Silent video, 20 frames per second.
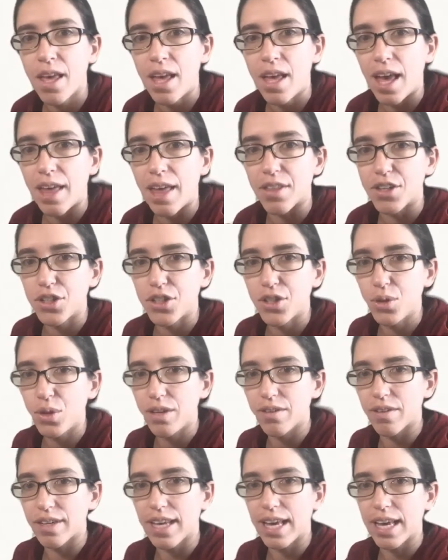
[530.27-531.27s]
And the 2
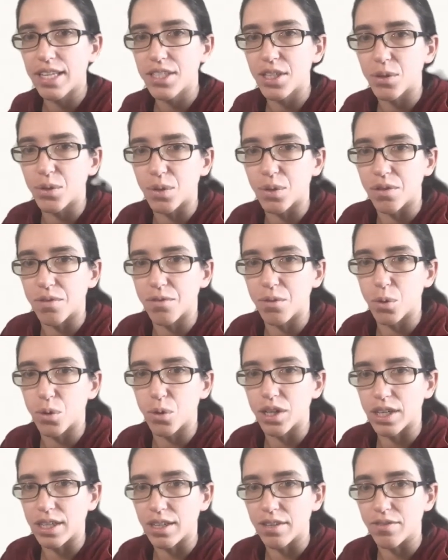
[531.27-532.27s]
even cancels with the 4
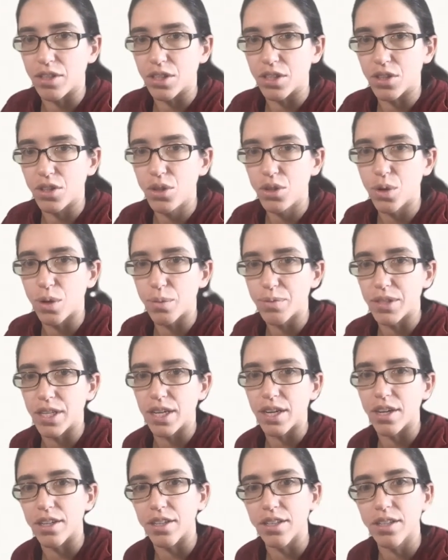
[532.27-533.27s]
and gives you a 2
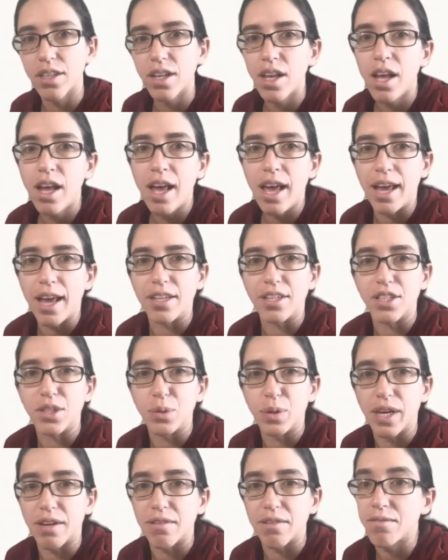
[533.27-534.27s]
upstairs. And so we
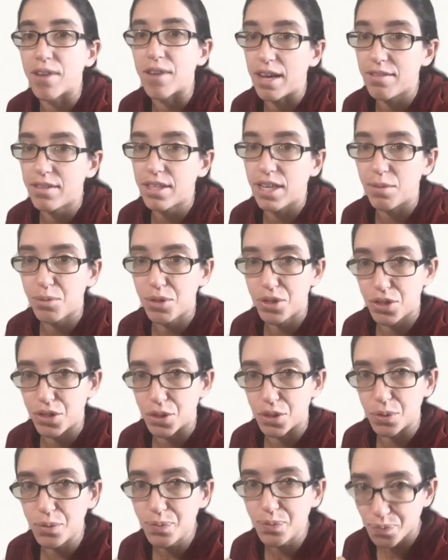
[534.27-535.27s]
get 5 times
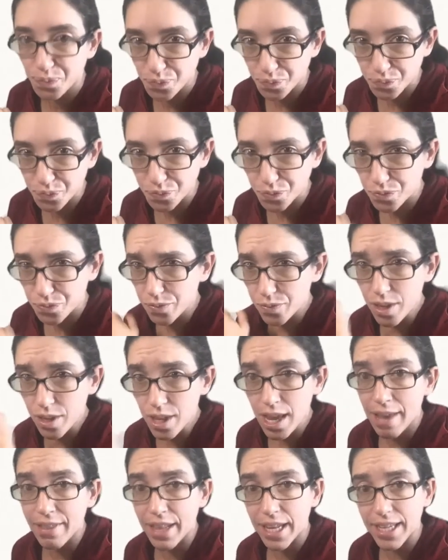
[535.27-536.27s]
2.
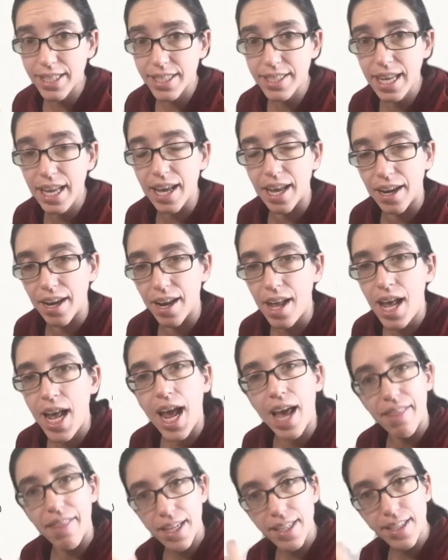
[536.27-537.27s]
And that's 10.
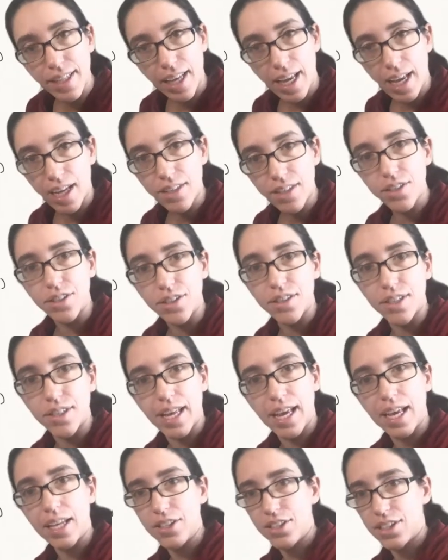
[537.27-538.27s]
And that's the answer to the
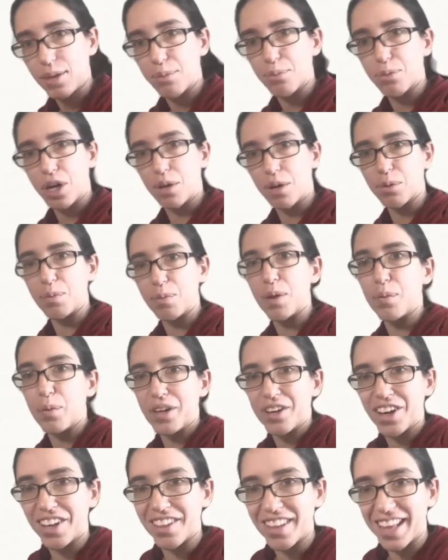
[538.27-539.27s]
handshake problem that we
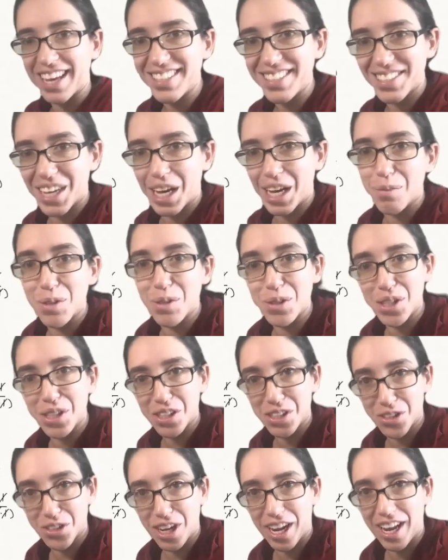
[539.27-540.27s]
got last time using the
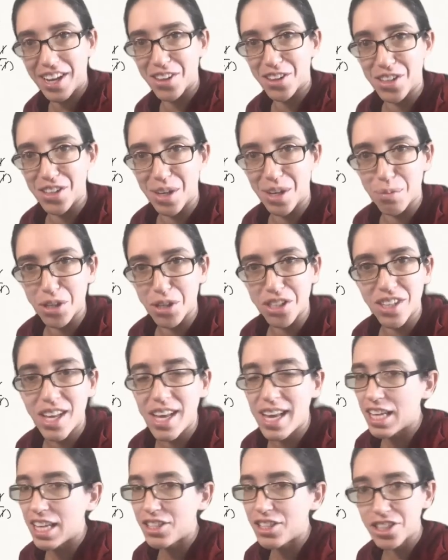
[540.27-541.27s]
triangular numbers.
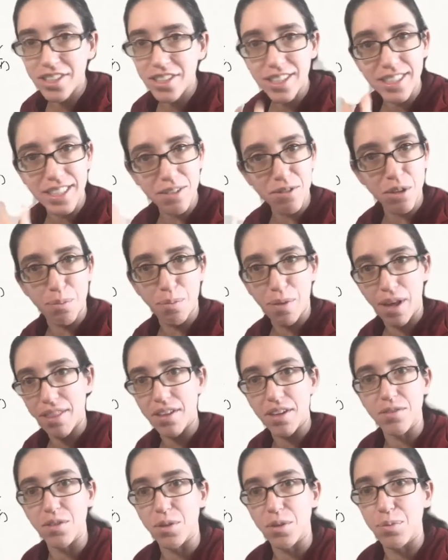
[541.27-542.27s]
It's just a different method
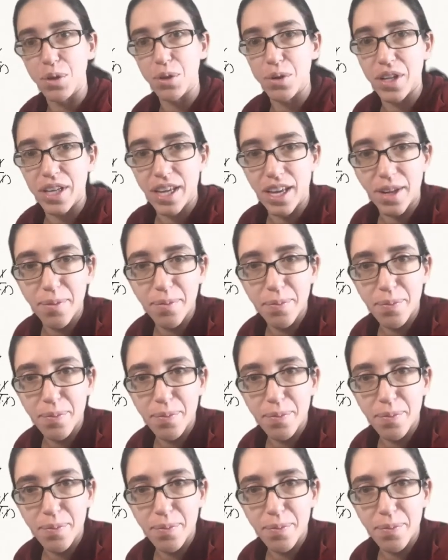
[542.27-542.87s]
of computing it.